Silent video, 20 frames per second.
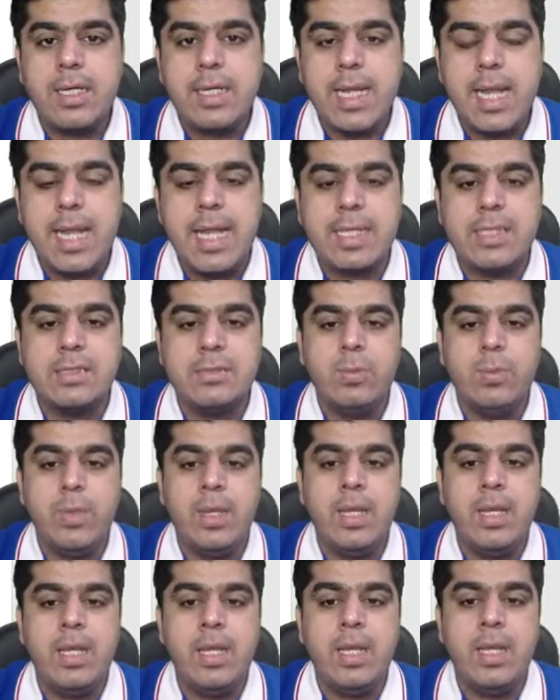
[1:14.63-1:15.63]
text
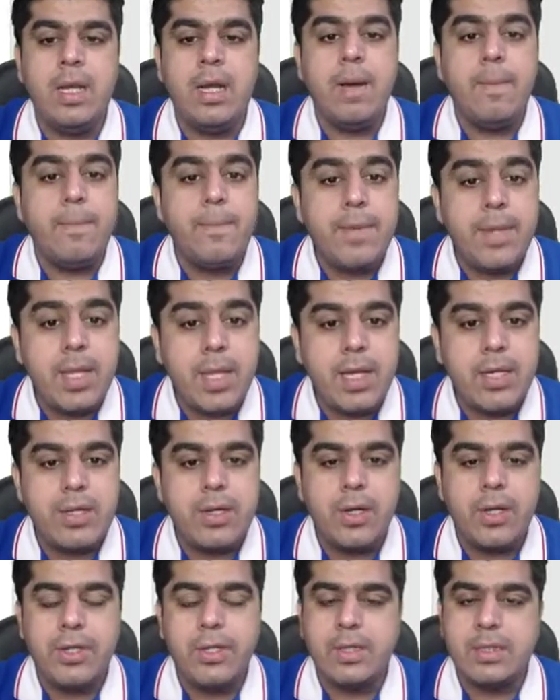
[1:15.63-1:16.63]
will appear
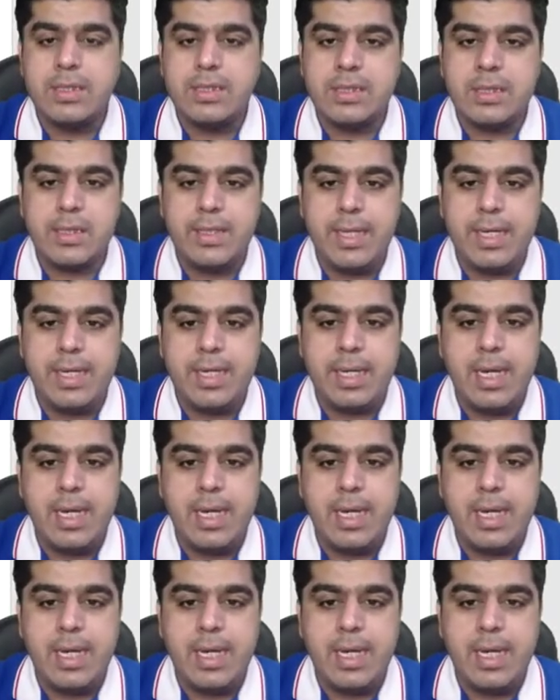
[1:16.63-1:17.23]
on your screen.